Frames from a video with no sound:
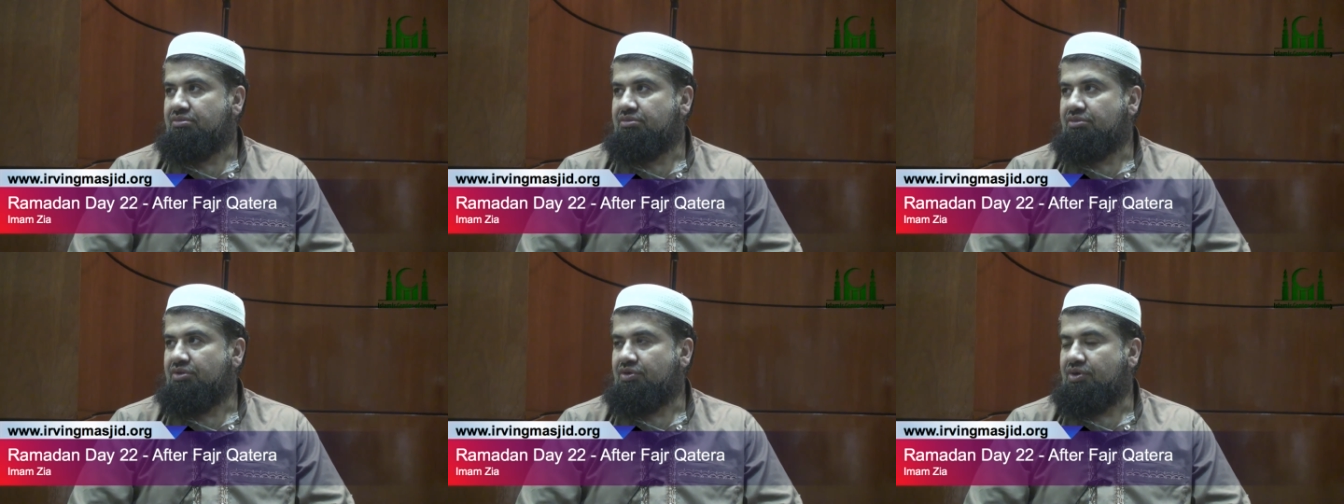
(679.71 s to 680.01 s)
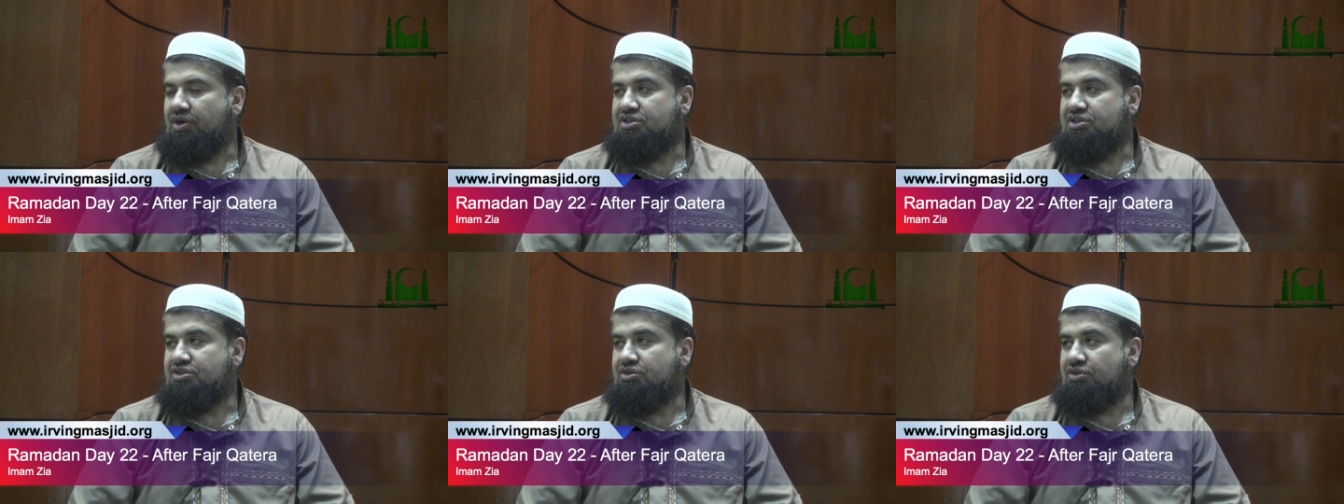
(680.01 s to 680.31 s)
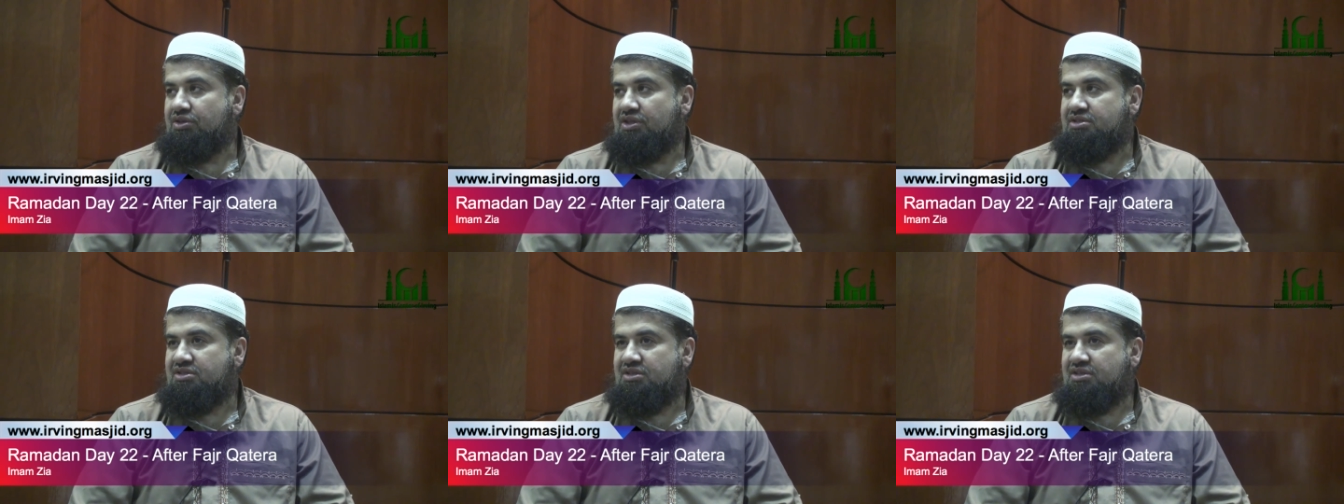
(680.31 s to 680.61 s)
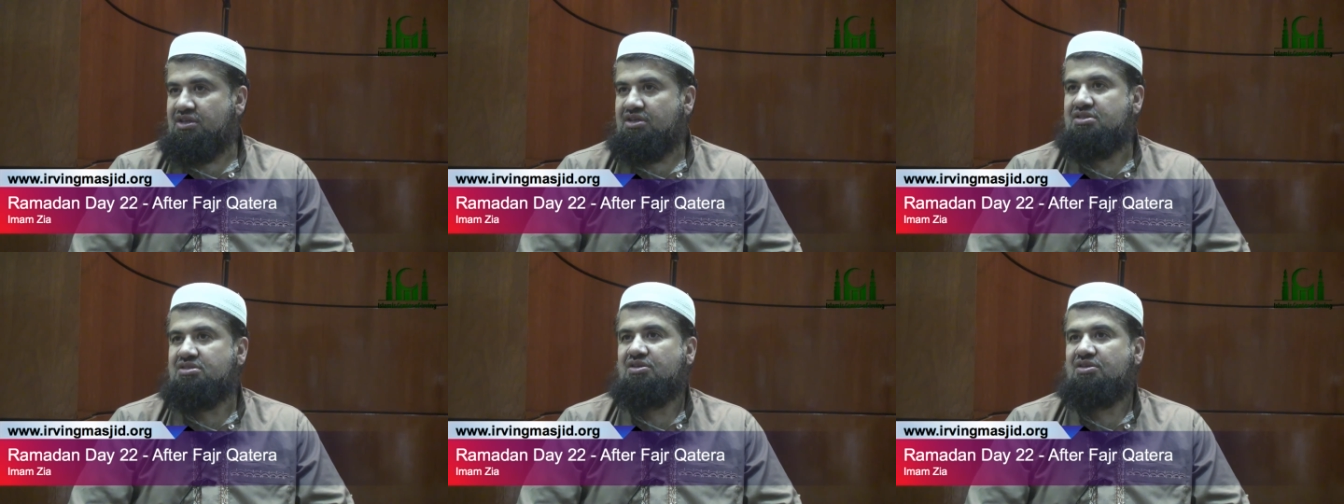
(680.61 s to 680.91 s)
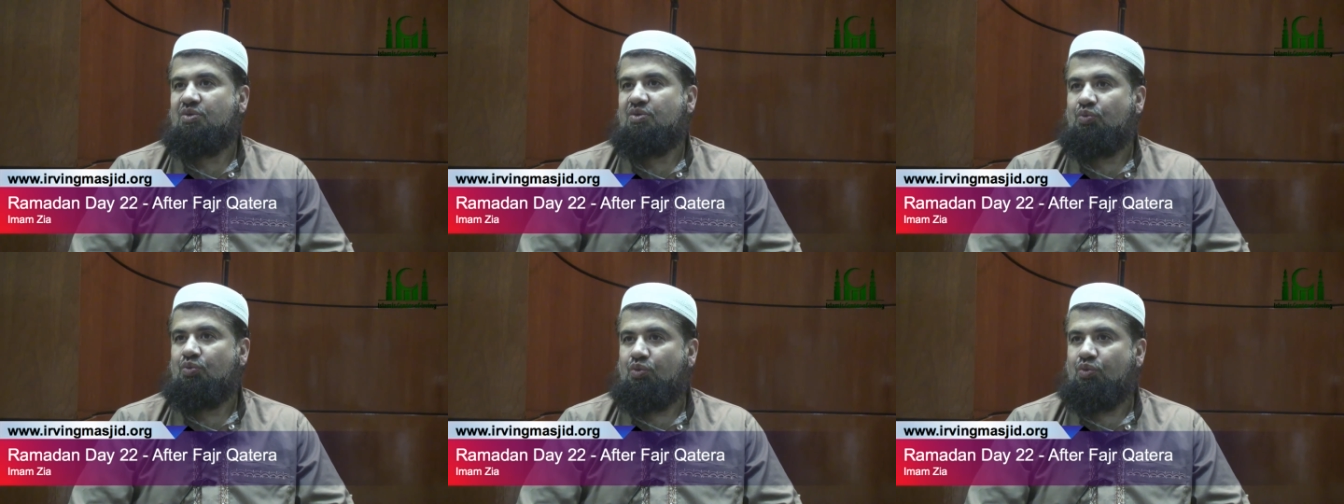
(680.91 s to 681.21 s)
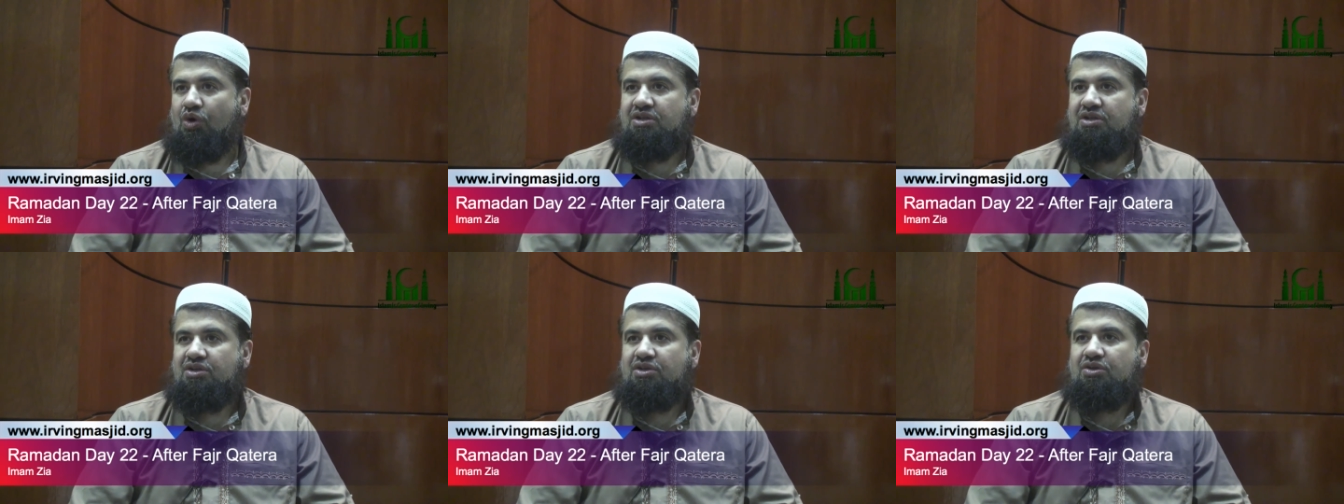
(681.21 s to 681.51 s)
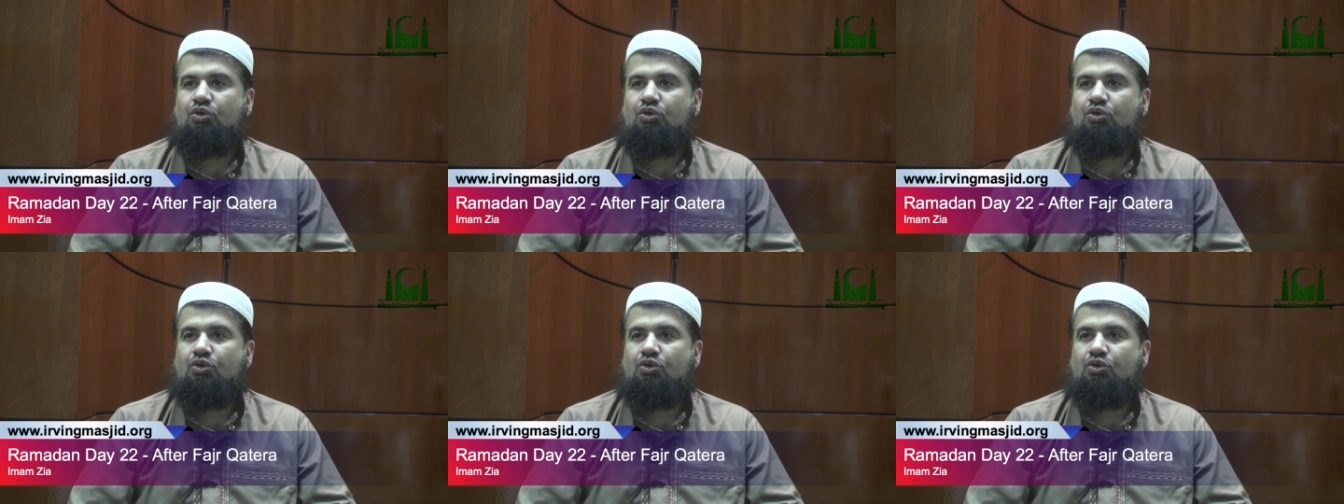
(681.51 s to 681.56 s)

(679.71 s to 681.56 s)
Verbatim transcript: Okay, so this is what